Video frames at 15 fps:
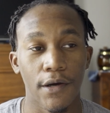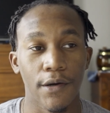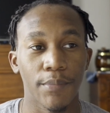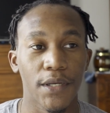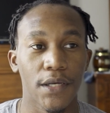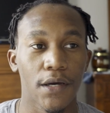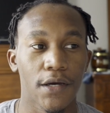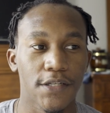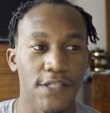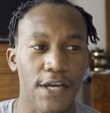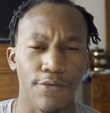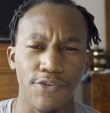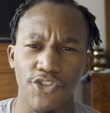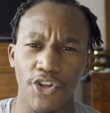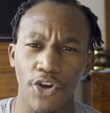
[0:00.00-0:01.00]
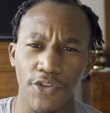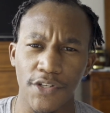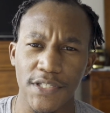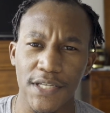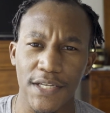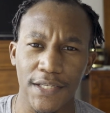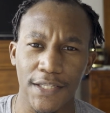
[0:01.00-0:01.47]
because I was
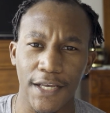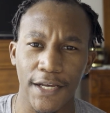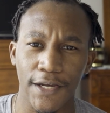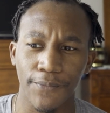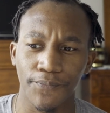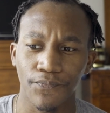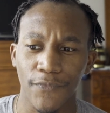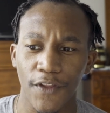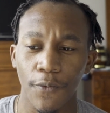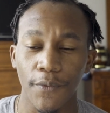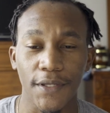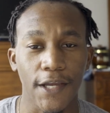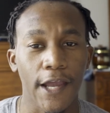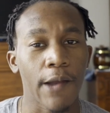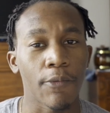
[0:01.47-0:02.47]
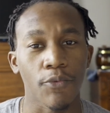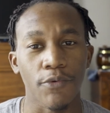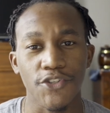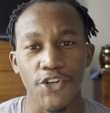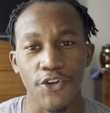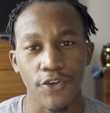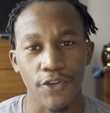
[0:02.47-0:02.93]
noticing that when the camera
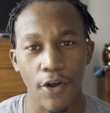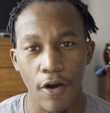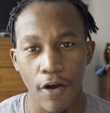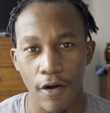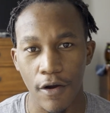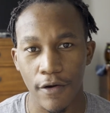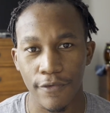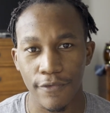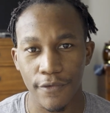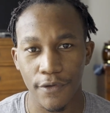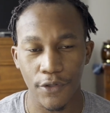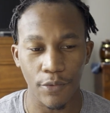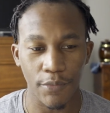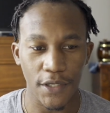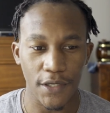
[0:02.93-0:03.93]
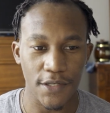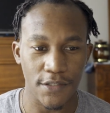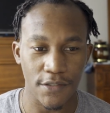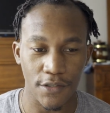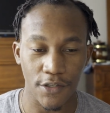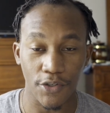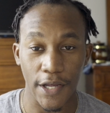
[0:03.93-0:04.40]
would turn off,
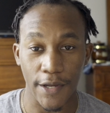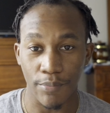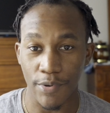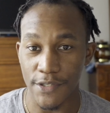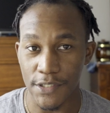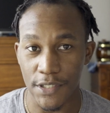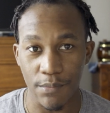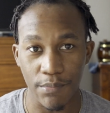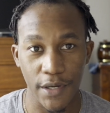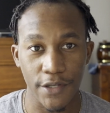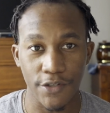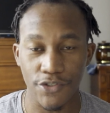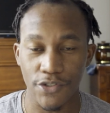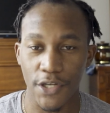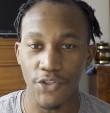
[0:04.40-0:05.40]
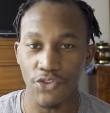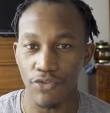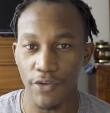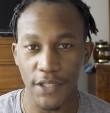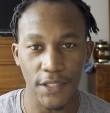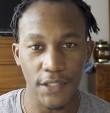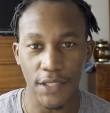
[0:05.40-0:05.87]
because you're not pressing any buttons, you're not
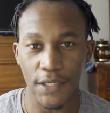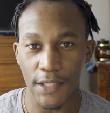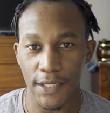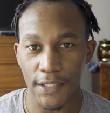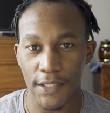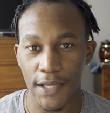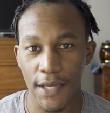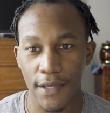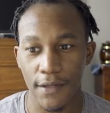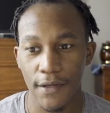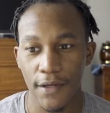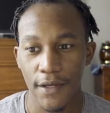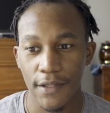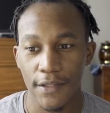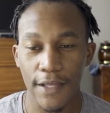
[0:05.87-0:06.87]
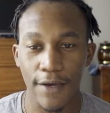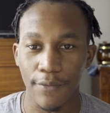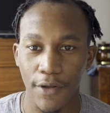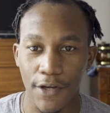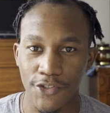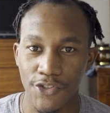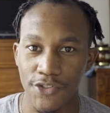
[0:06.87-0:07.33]
doing anything like that, that
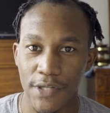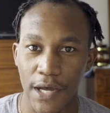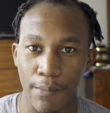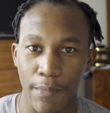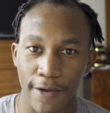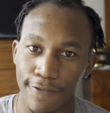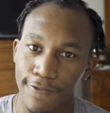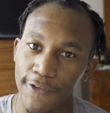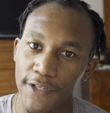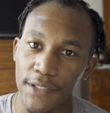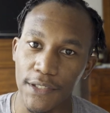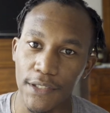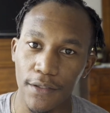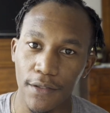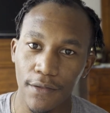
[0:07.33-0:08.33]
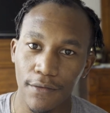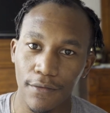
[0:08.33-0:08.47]
would also stop my feed,